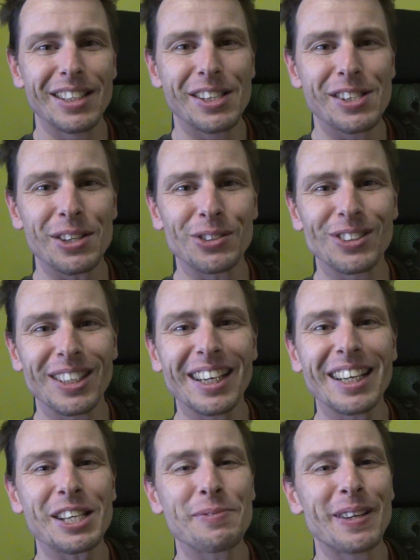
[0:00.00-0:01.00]
So
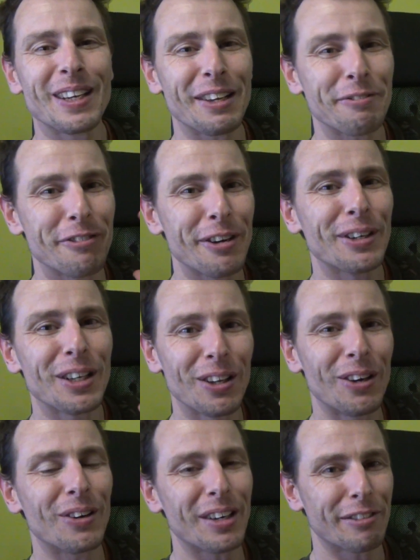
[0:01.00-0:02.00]
today has been a very
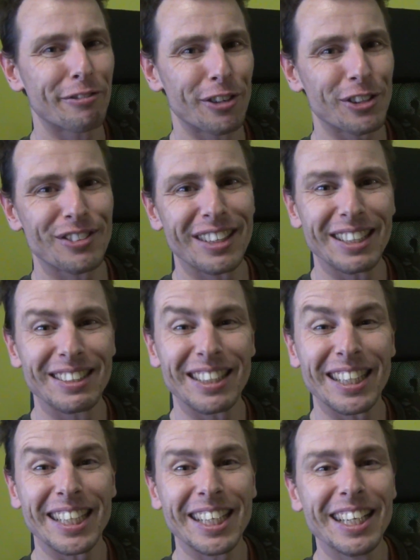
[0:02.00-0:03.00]
long and frustrating
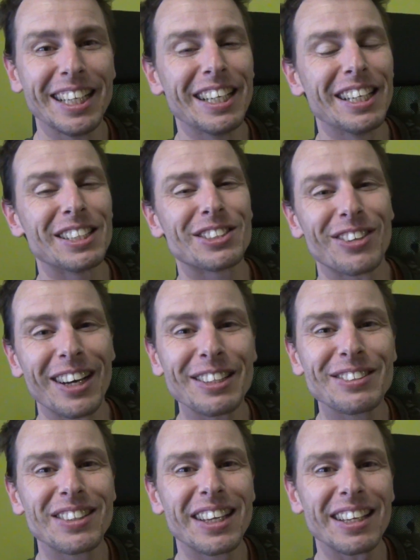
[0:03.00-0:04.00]
day trying
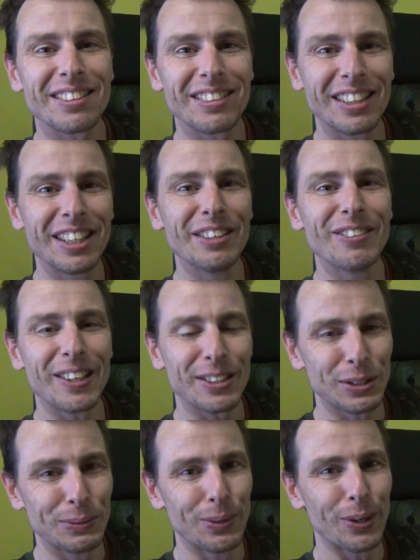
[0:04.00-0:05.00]
to get the Keyrah
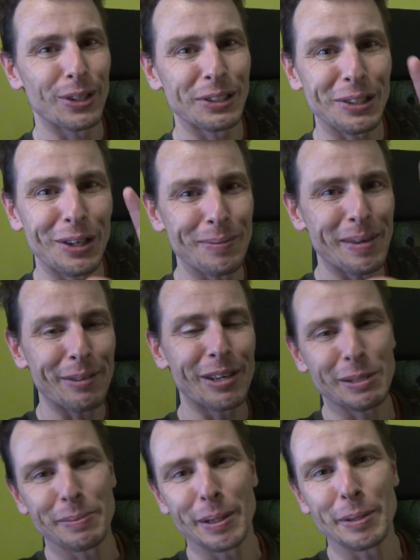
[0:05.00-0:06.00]
to work on my
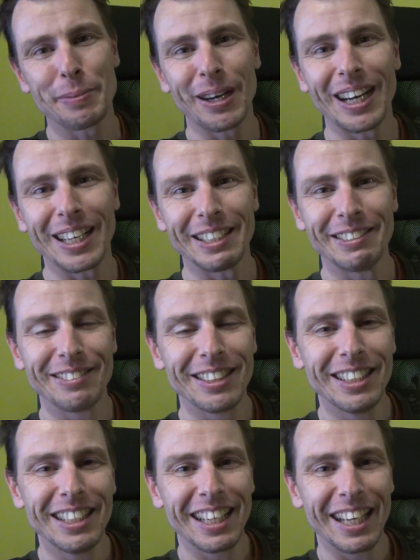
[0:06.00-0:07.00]
Raspberry Pi
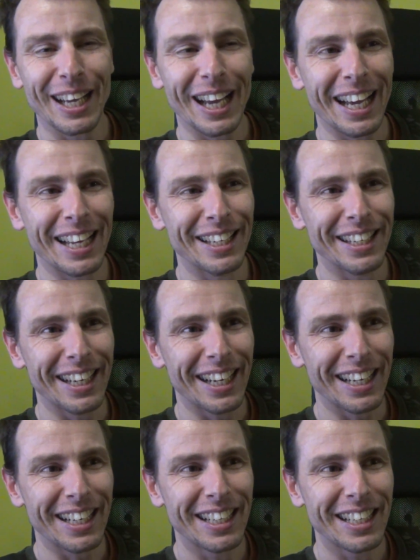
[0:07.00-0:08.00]
and
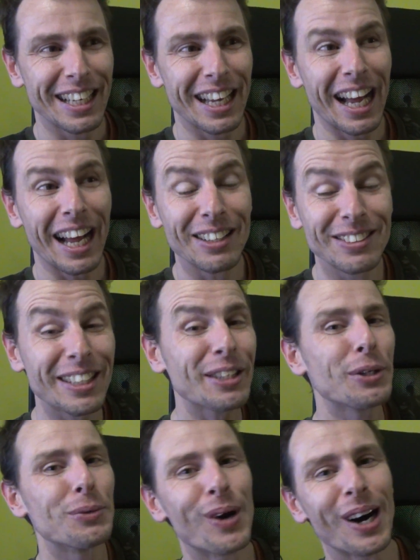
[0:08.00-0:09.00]
uh, I'll tell
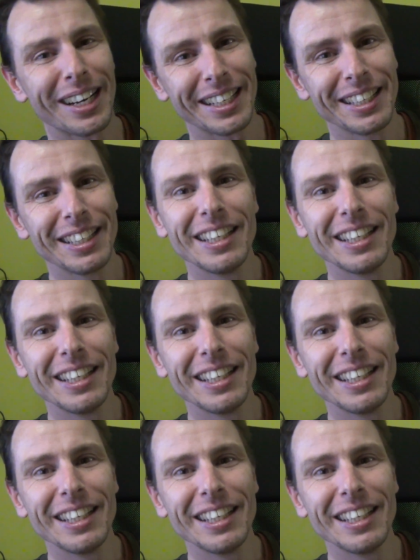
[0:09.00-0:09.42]
you why.